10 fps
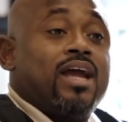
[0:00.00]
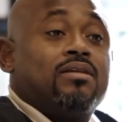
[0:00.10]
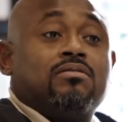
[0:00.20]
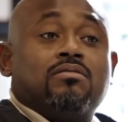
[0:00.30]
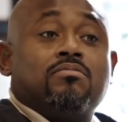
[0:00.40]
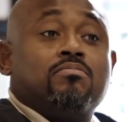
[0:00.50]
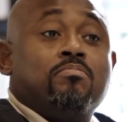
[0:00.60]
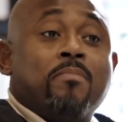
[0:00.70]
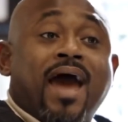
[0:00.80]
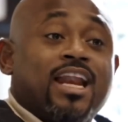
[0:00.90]
great
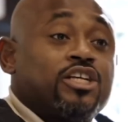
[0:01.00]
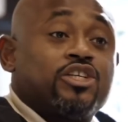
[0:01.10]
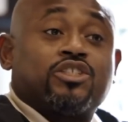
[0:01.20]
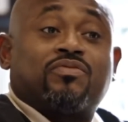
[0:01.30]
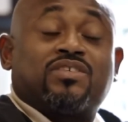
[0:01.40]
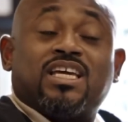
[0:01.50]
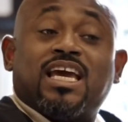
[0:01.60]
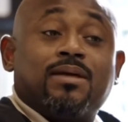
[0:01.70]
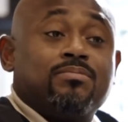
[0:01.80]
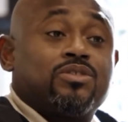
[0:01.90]
managers of
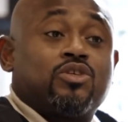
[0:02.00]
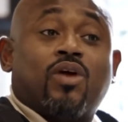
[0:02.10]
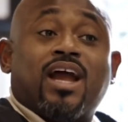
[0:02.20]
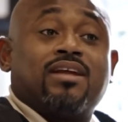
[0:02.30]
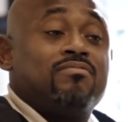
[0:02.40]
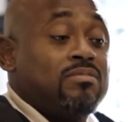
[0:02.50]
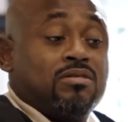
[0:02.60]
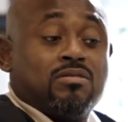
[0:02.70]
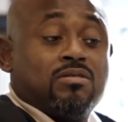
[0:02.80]
teams, great